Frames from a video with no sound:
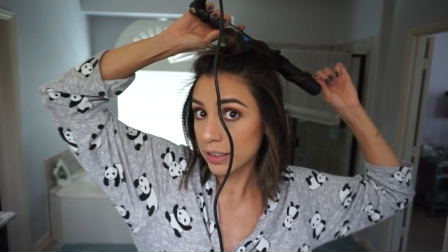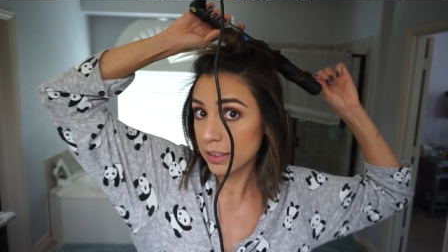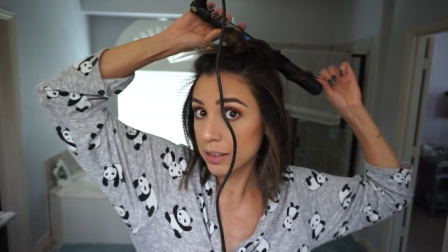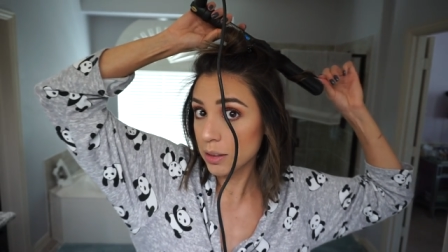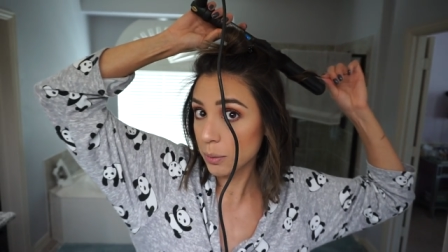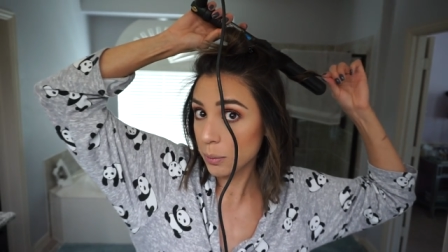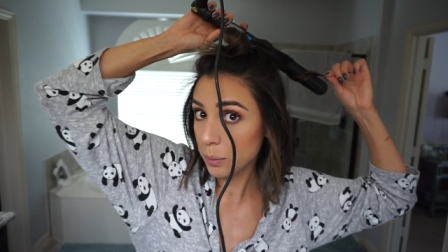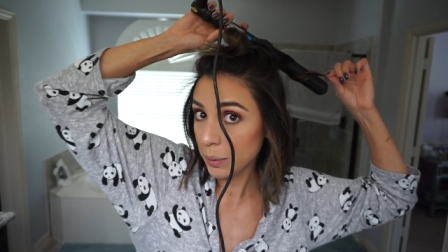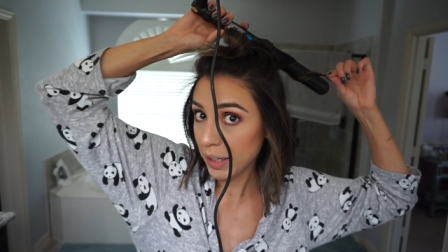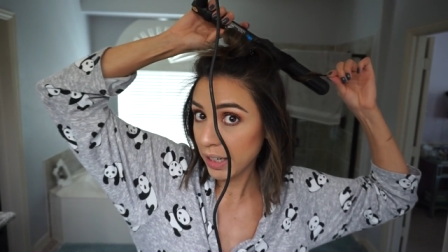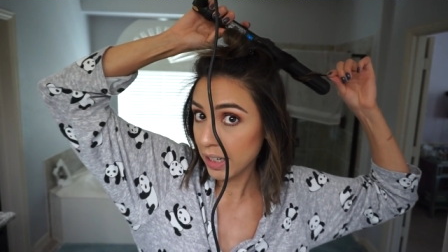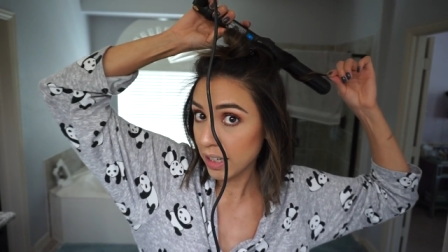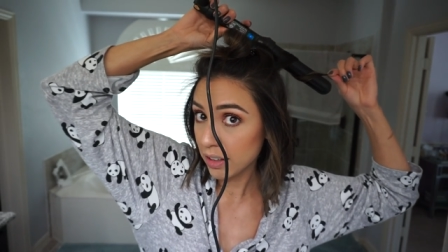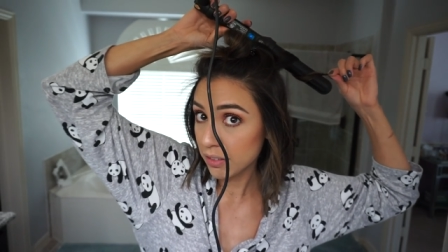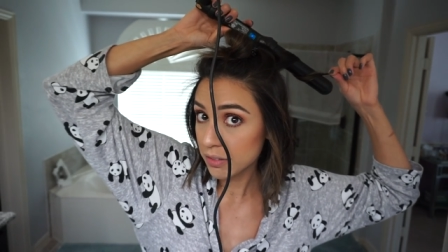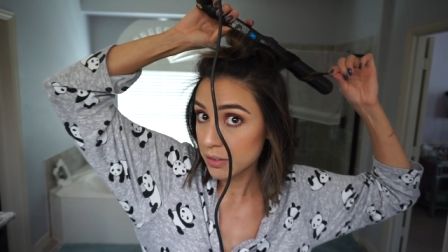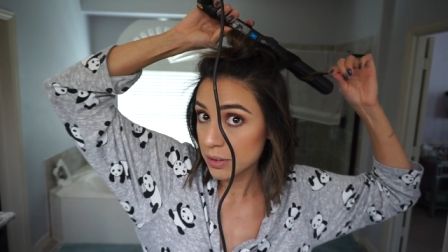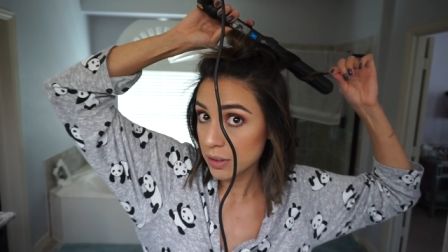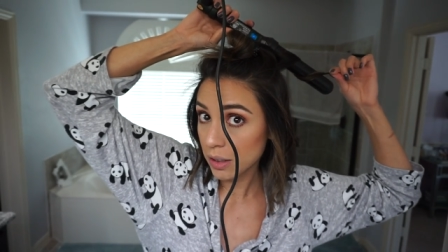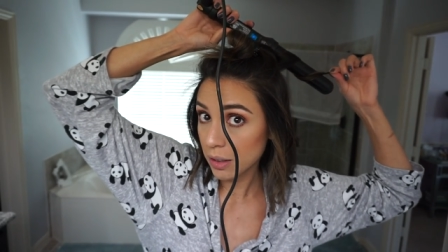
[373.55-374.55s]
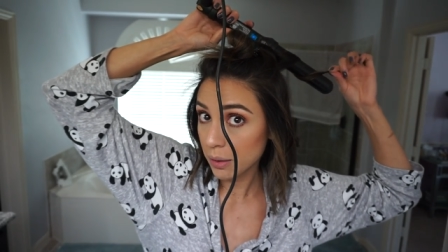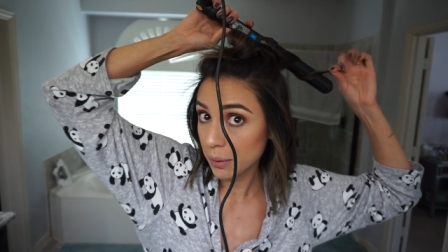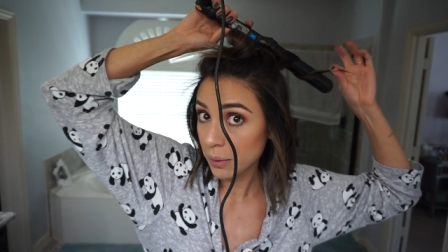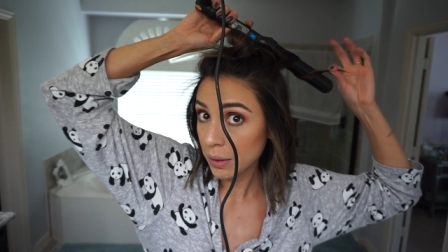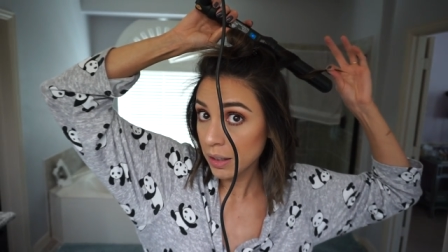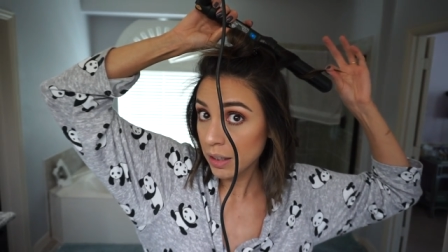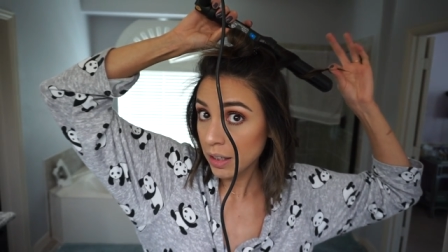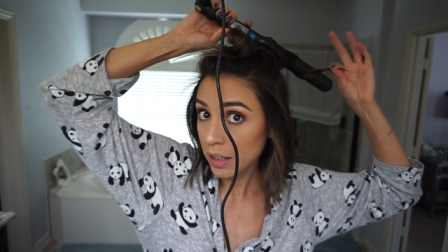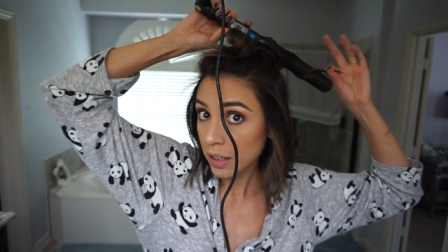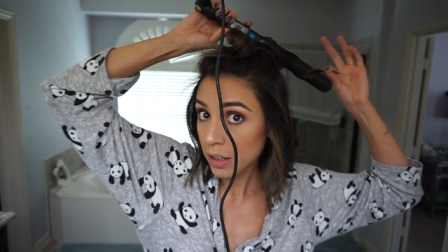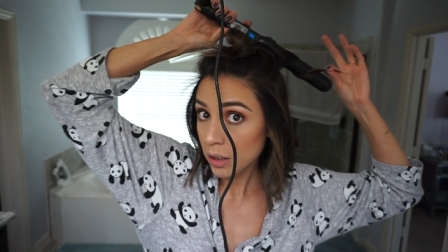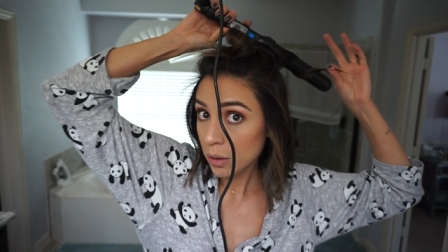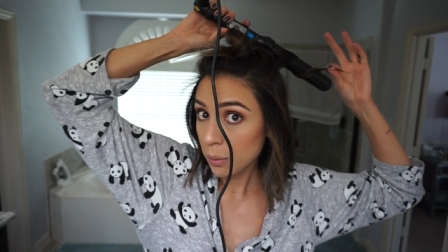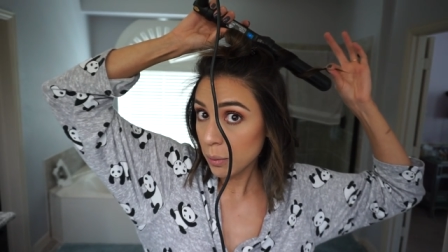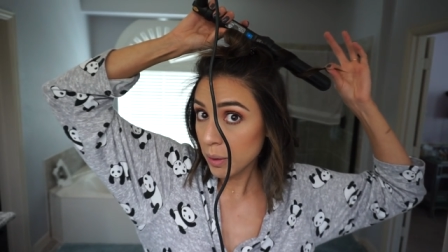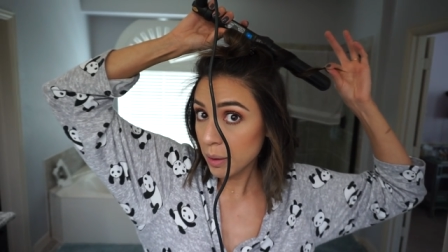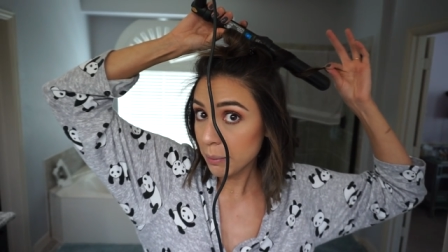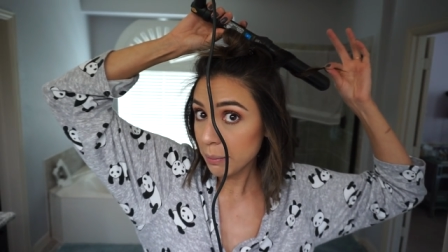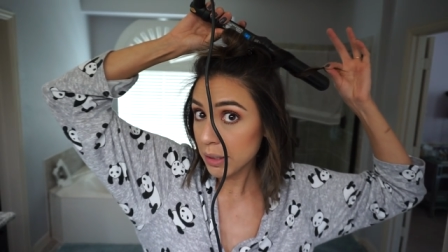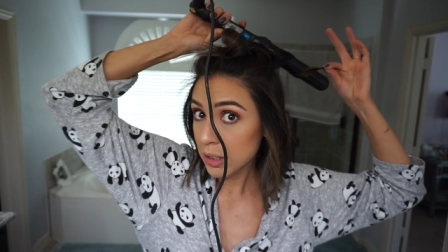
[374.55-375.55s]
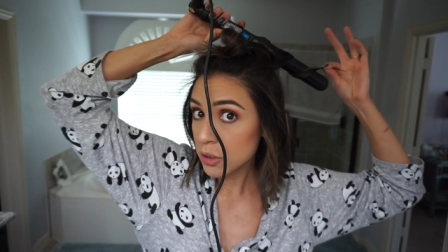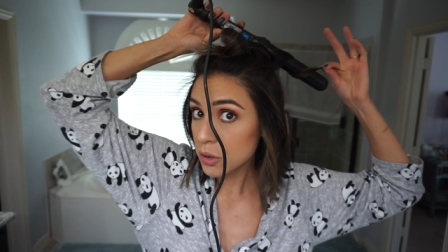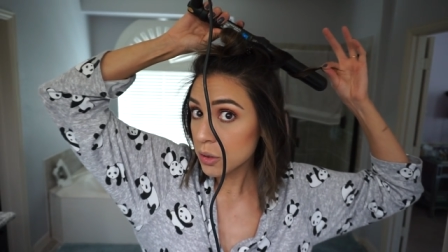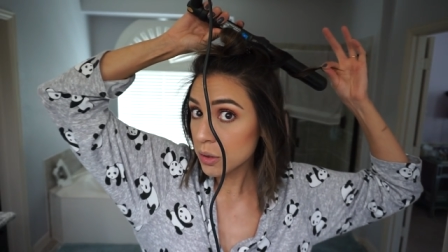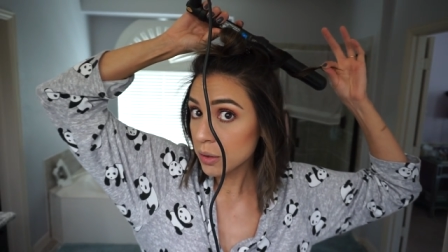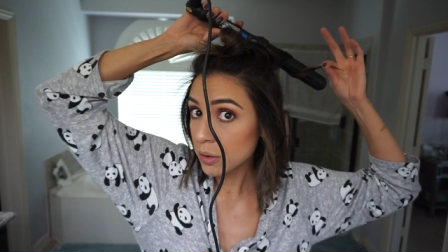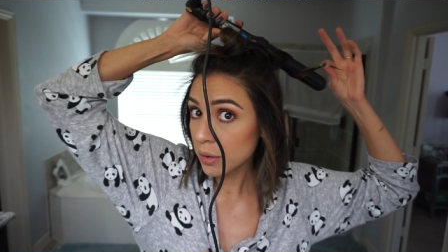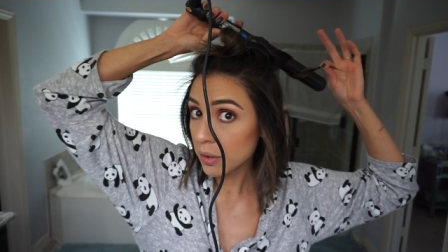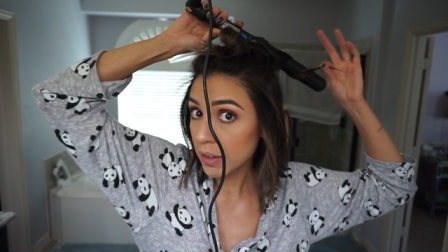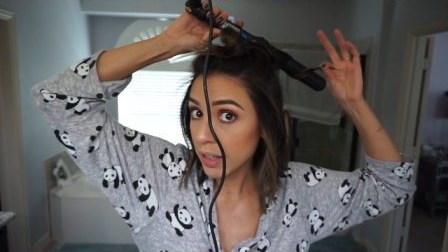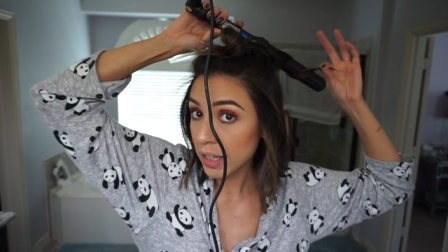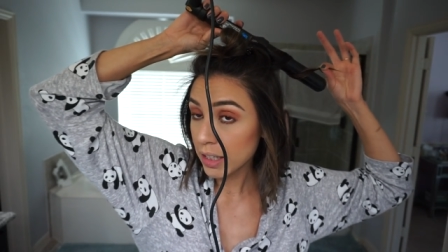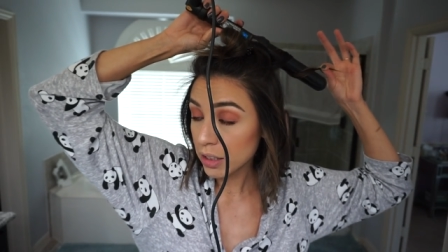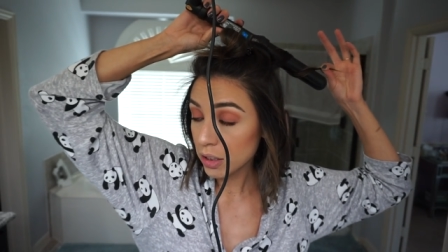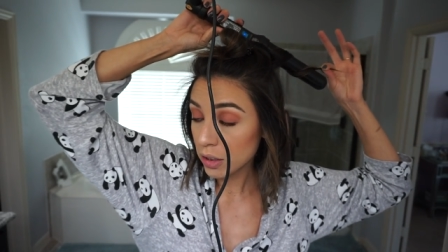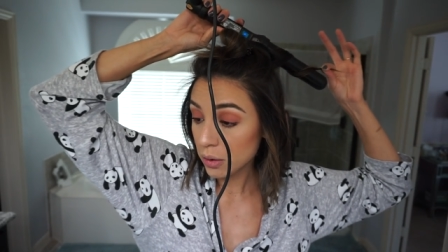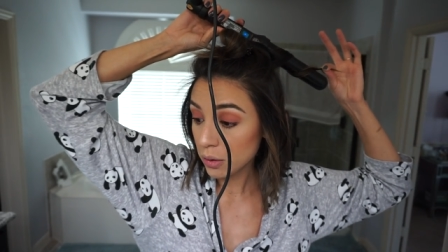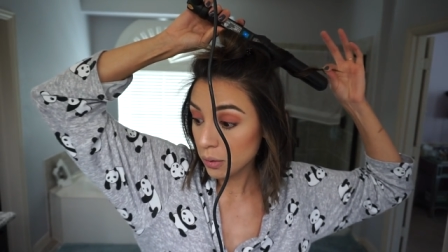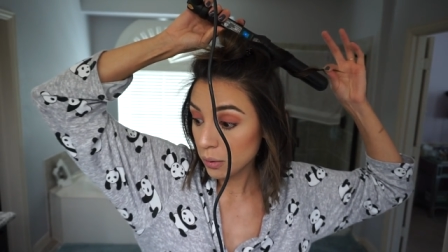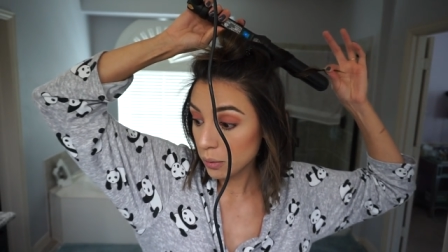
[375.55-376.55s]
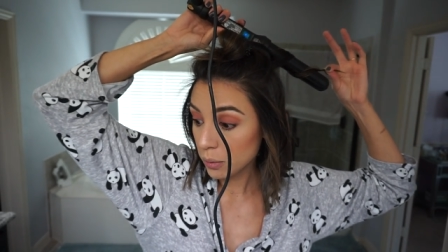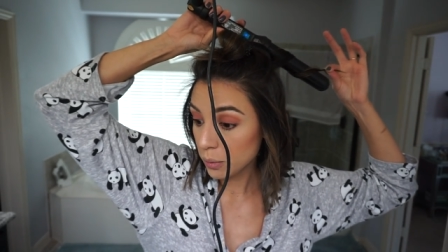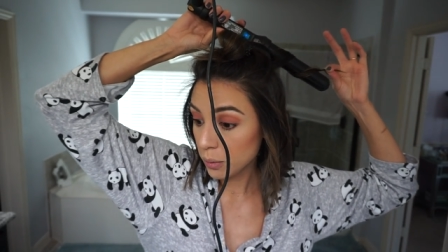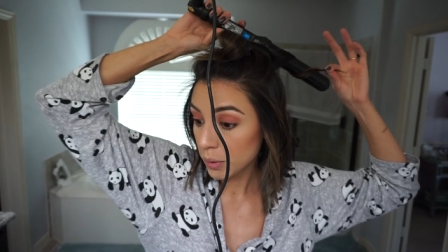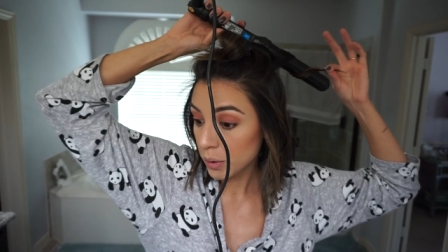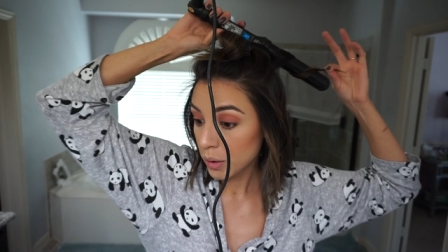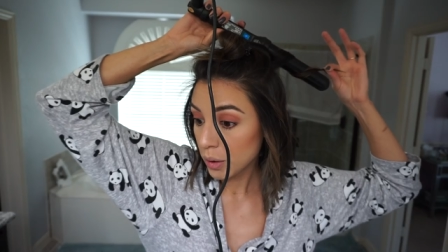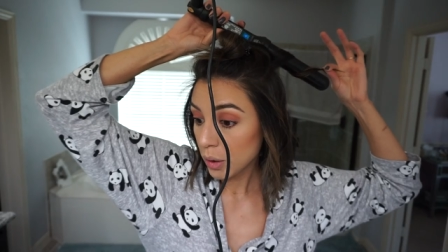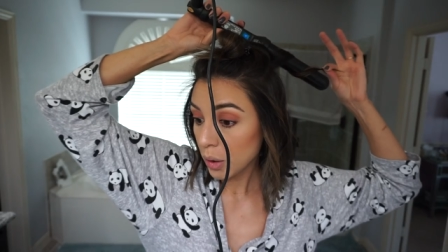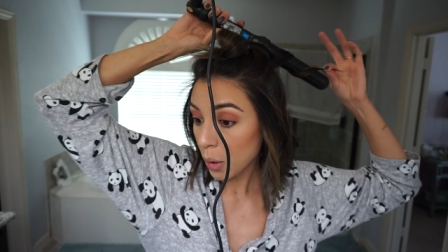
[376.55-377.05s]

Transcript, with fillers: It's a wave. So you want to make sure that you